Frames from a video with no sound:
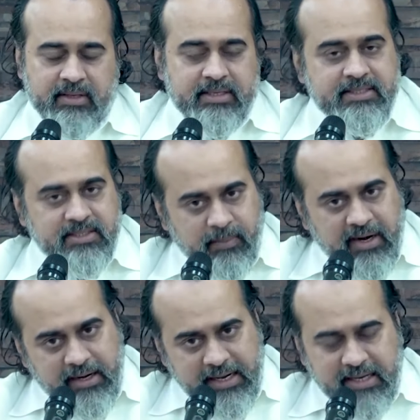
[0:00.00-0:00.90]

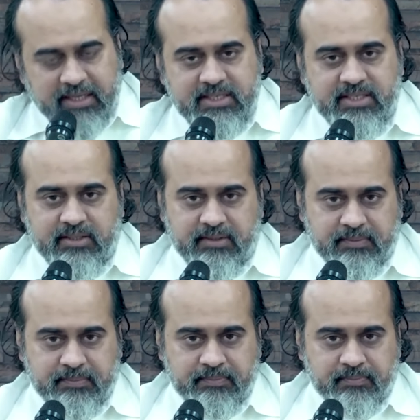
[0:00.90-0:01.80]
Similarly, culture.
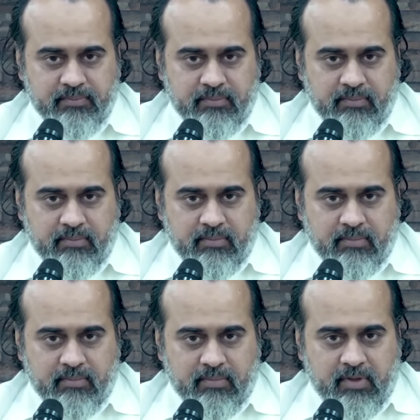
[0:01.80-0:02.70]

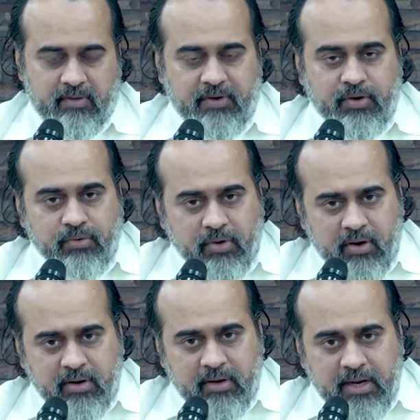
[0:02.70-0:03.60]
We do
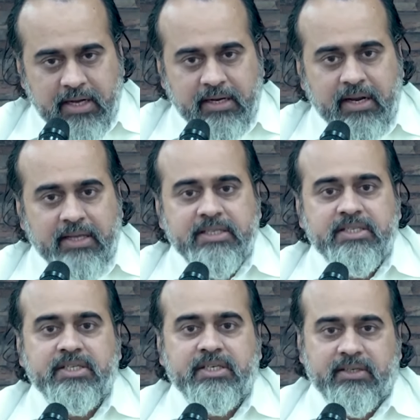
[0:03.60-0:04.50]
not need
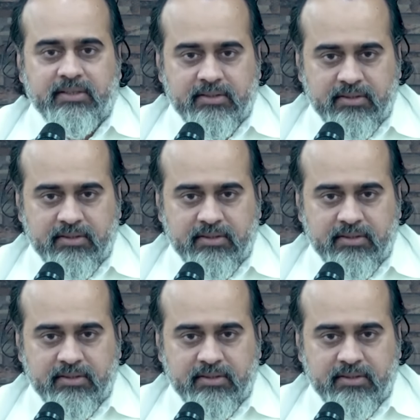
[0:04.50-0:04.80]
culture